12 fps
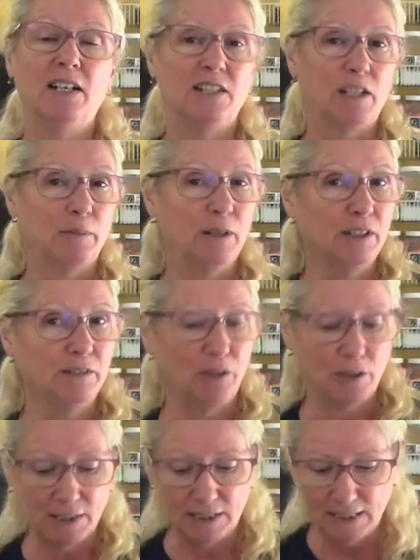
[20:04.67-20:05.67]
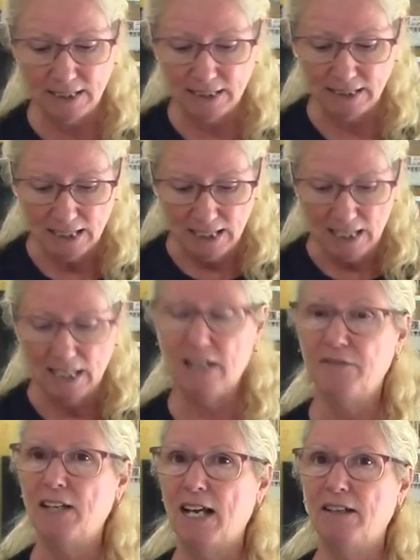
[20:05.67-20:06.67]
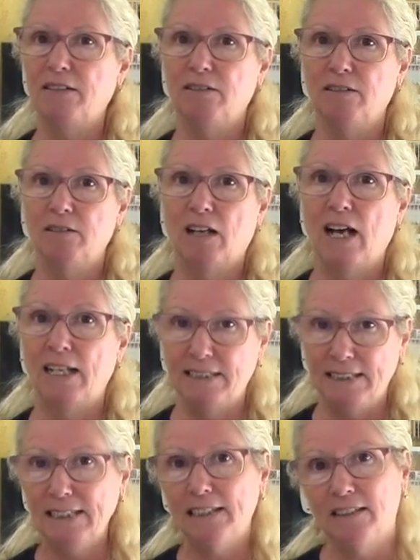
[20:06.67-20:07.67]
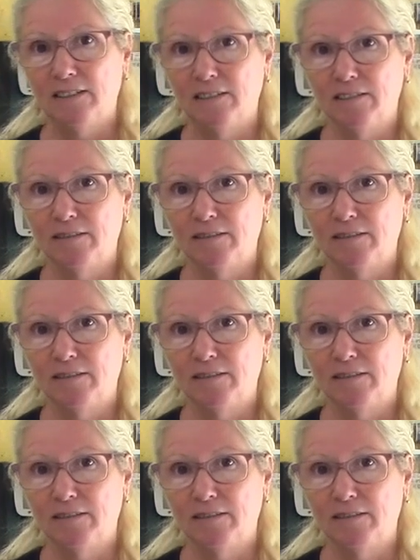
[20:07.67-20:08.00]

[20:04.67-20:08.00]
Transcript: So I'm looking forward to seeing if that idea